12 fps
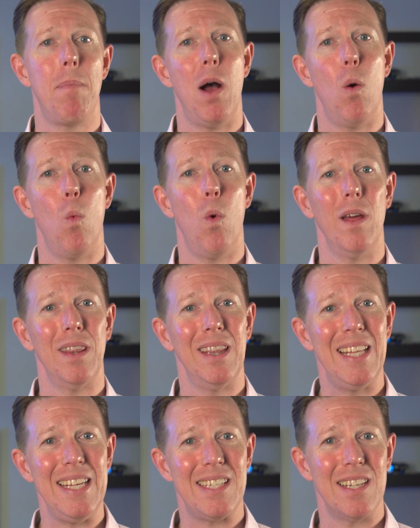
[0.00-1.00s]
about
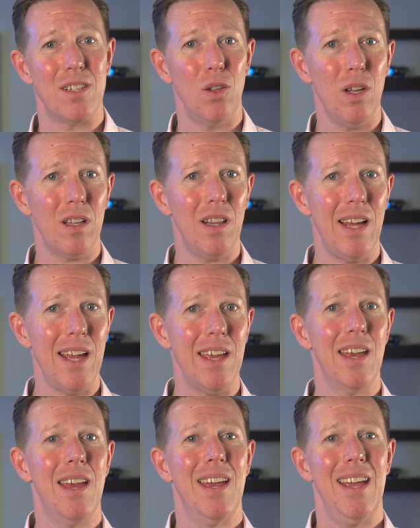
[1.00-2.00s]
what leases look
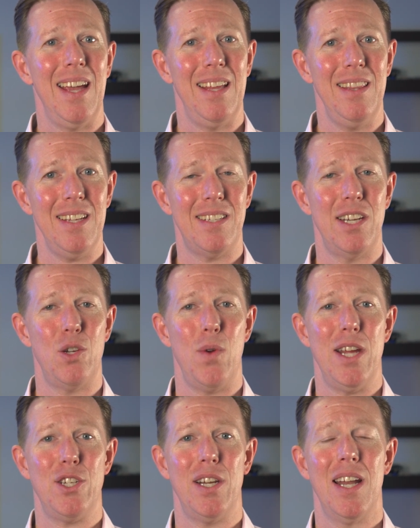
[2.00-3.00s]
like in this
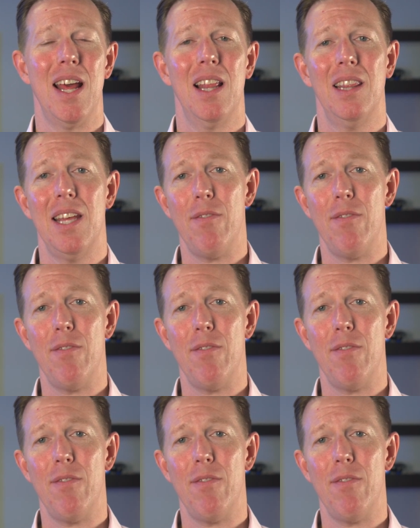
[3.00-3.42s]
situation,